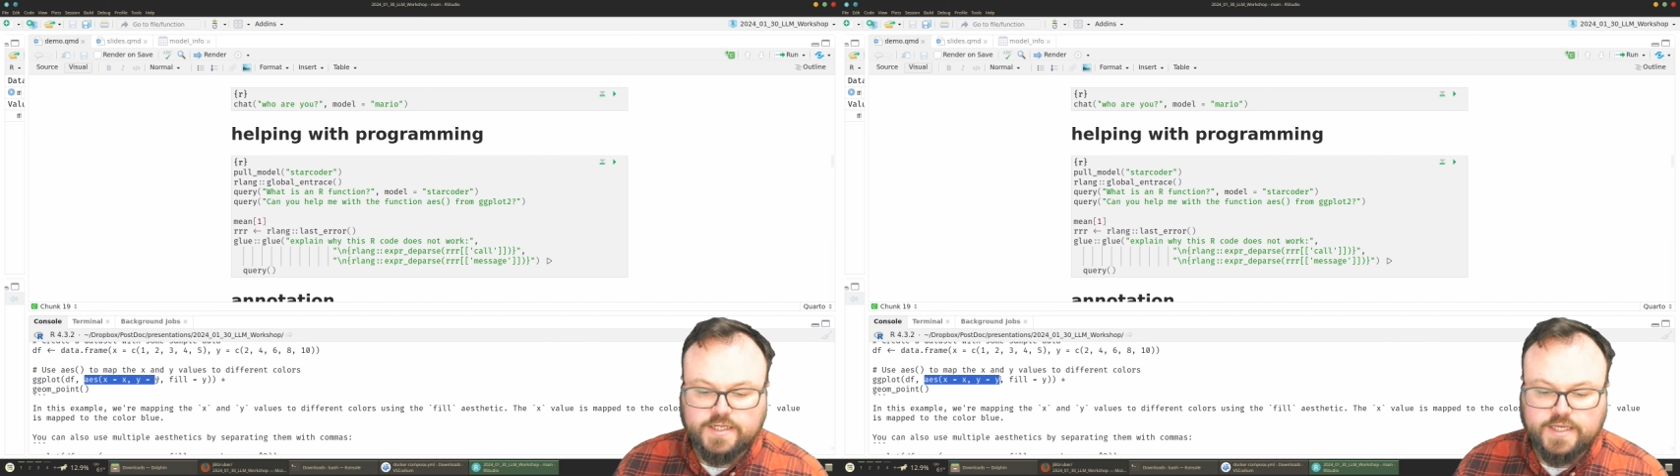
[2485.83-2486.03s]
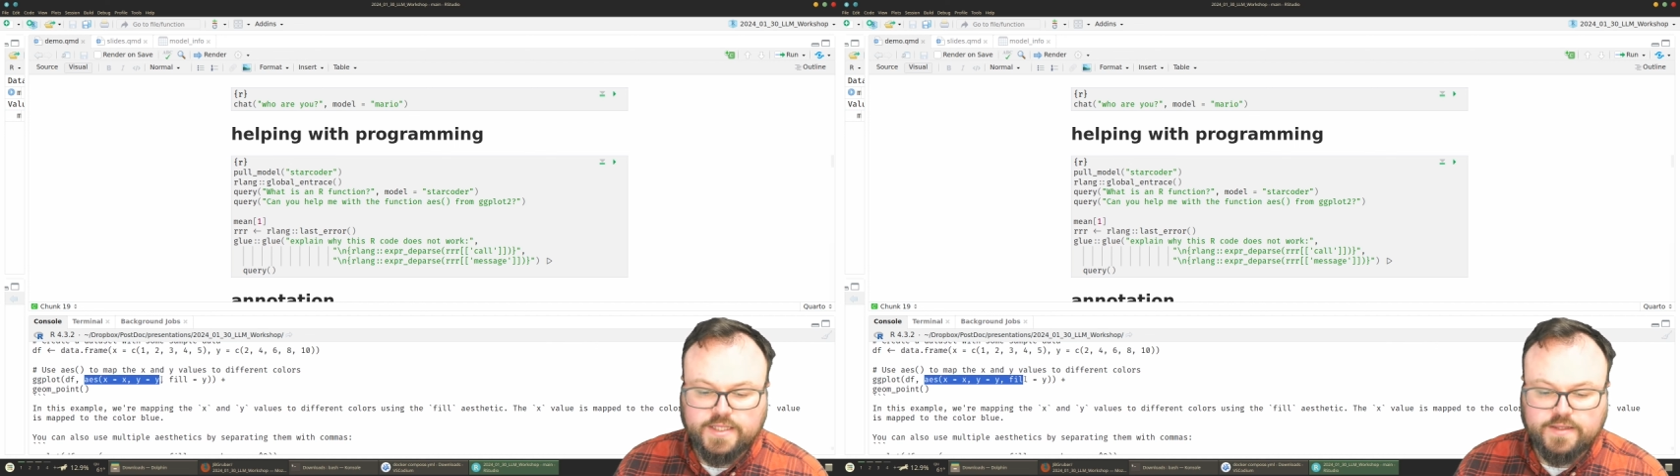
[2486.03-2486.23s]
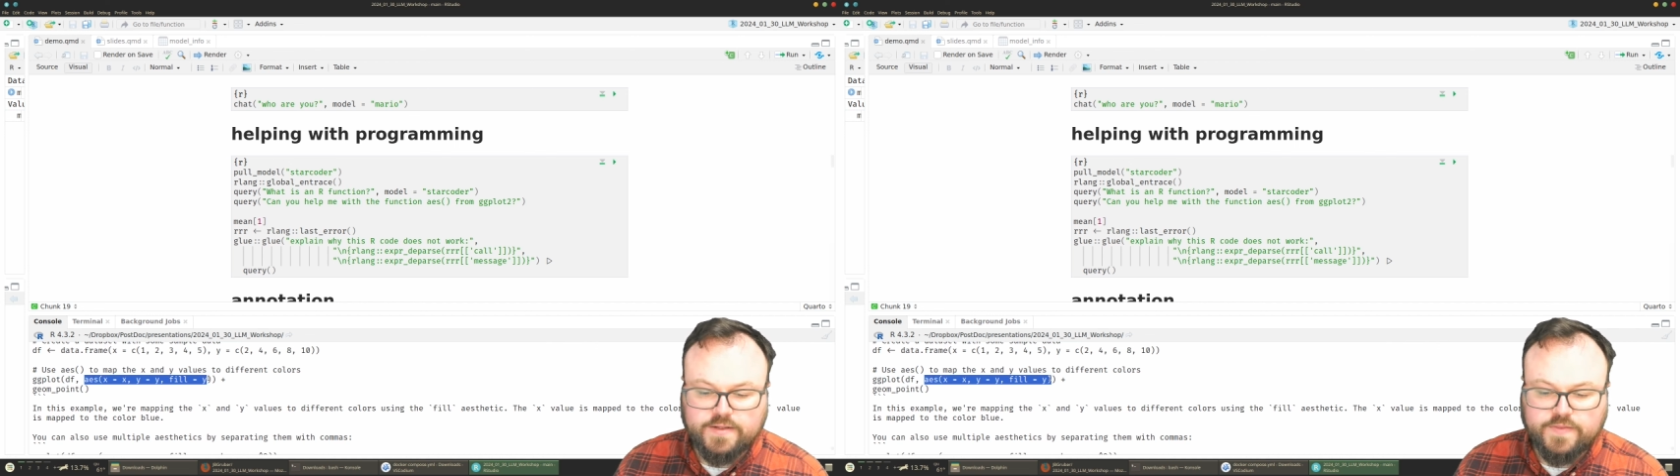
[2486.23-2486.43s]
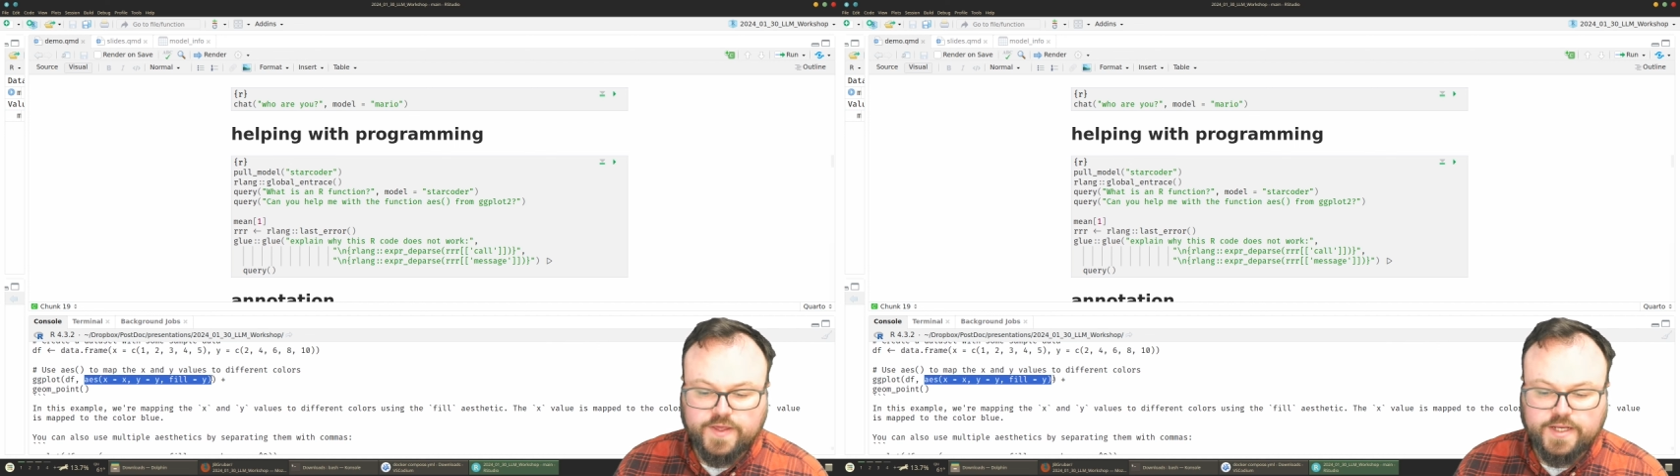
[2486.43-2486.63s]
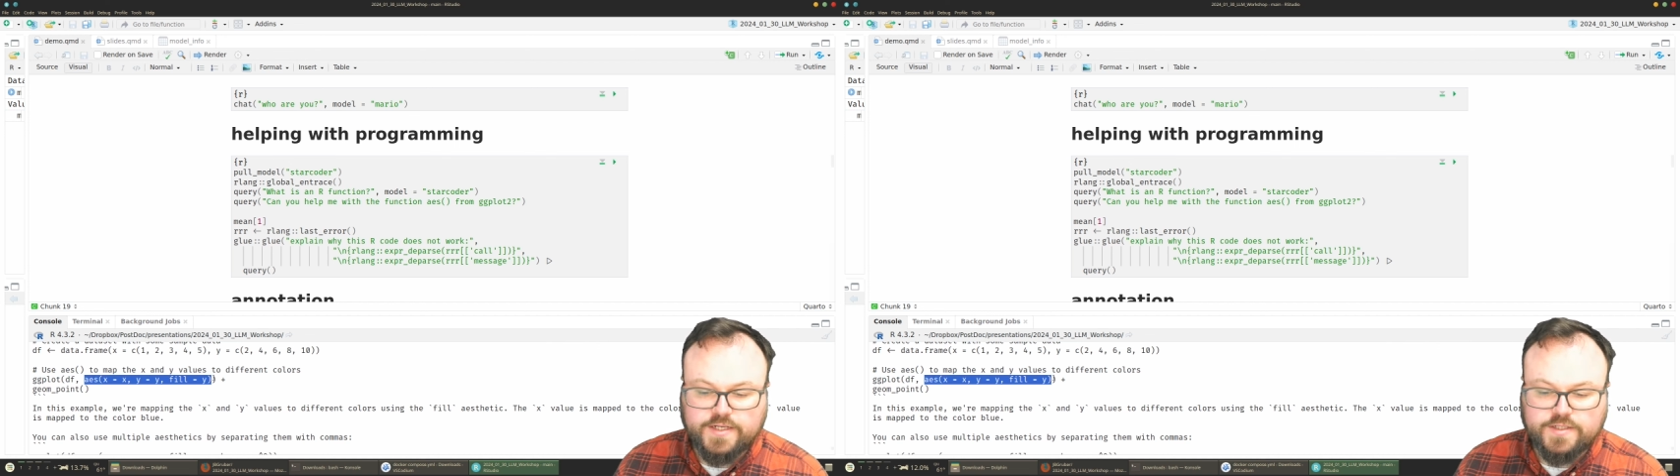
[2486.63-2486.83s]
and
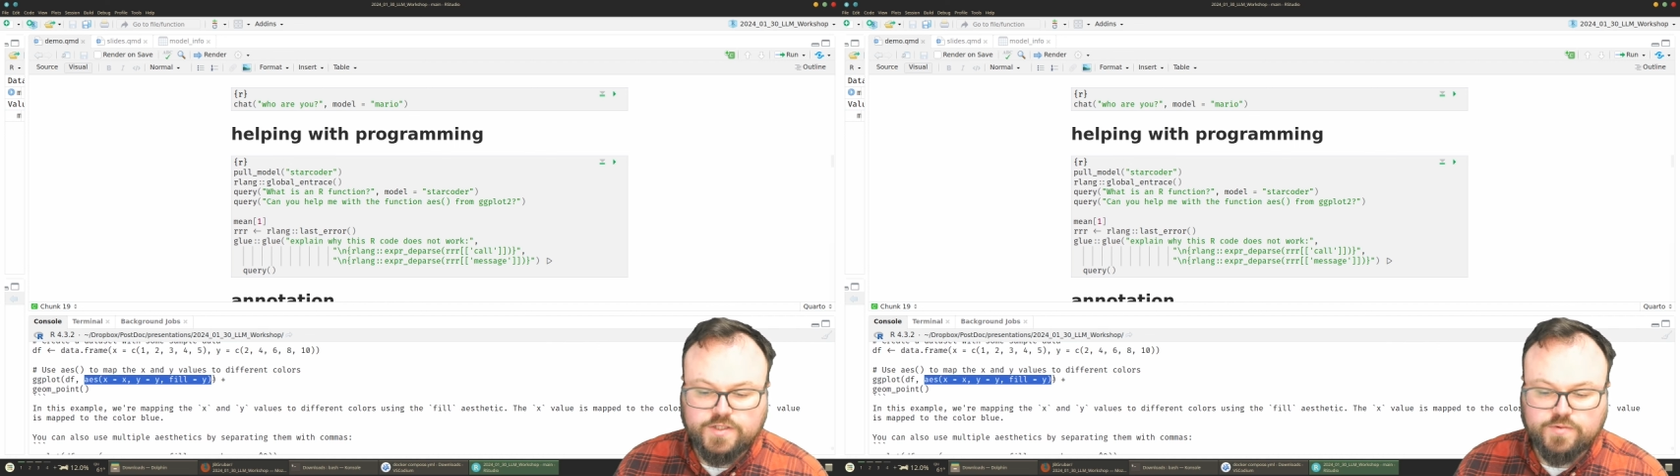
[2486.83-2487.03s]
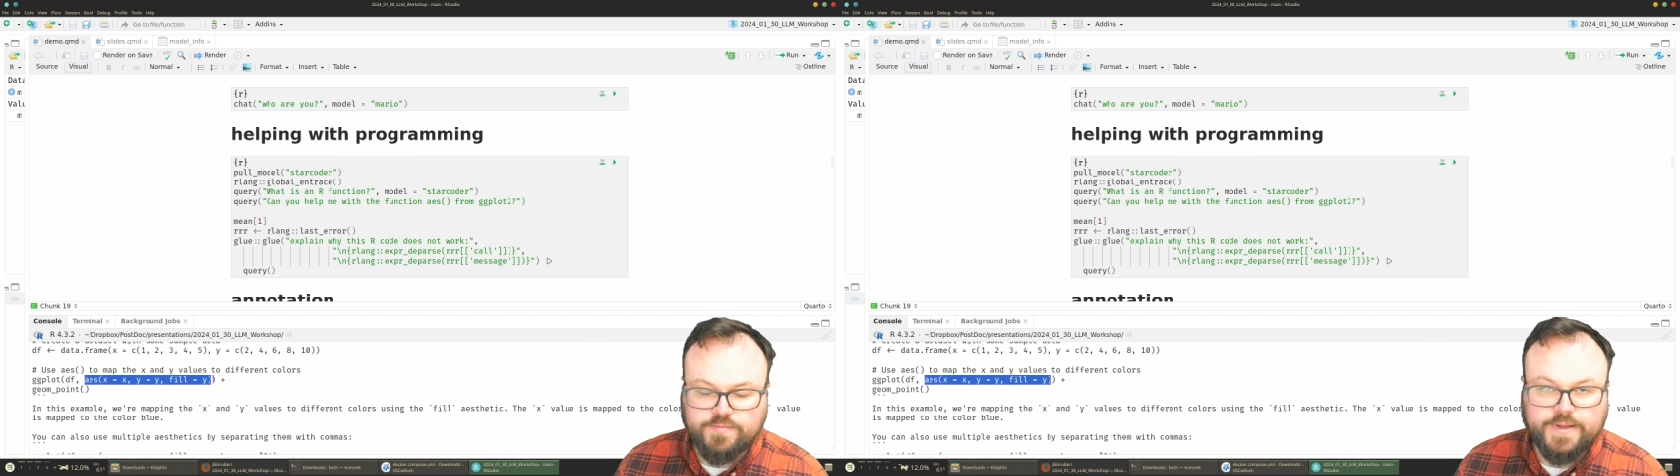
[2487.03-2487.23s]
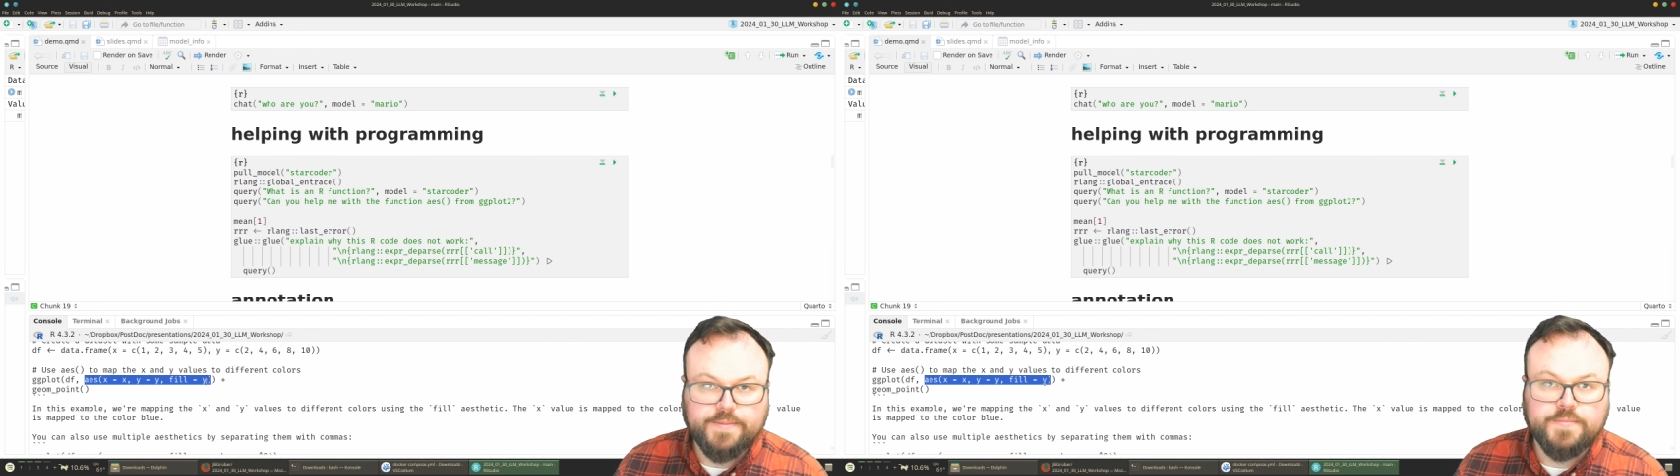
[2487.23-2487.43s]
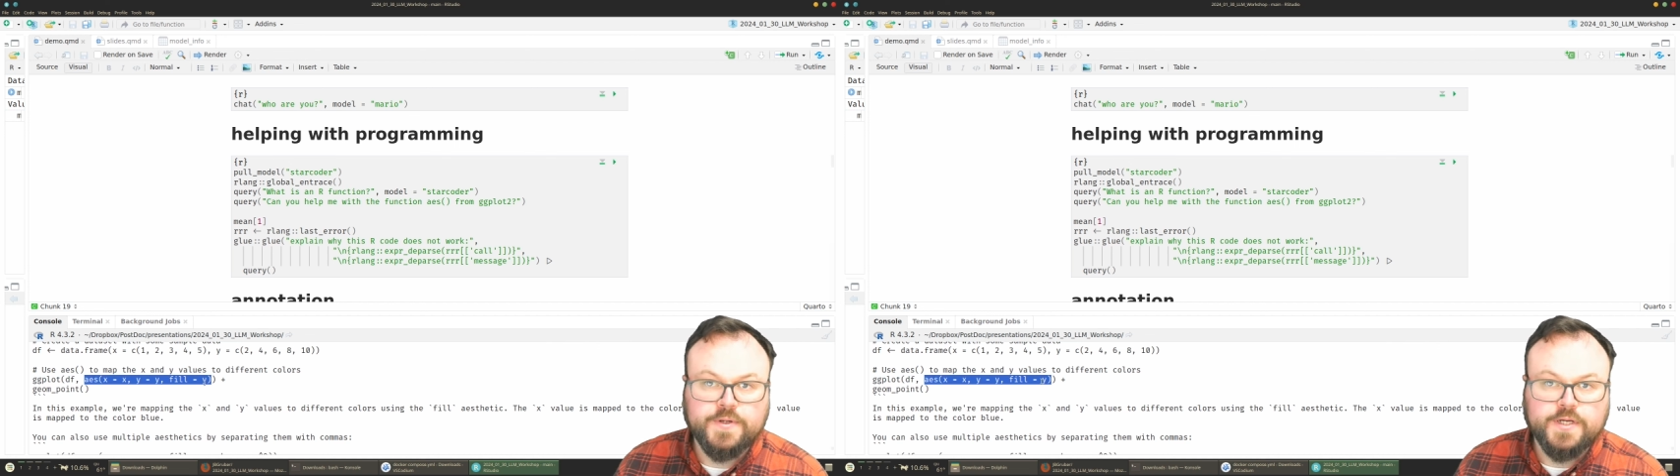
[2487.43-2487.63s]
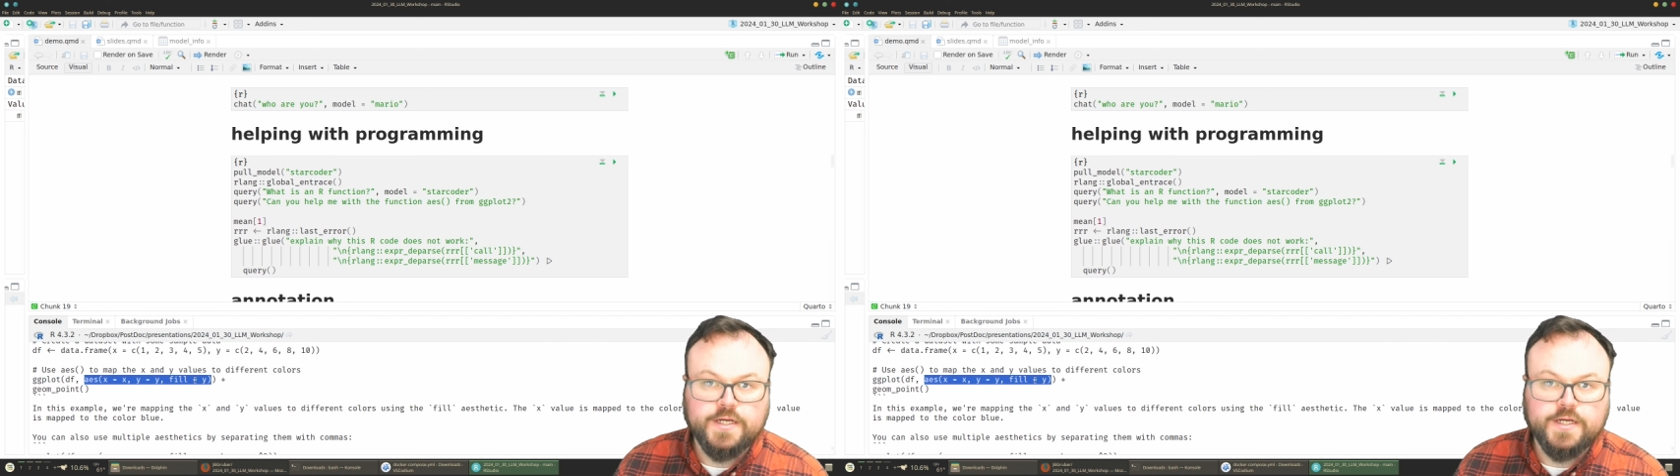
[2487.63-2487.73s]
then you map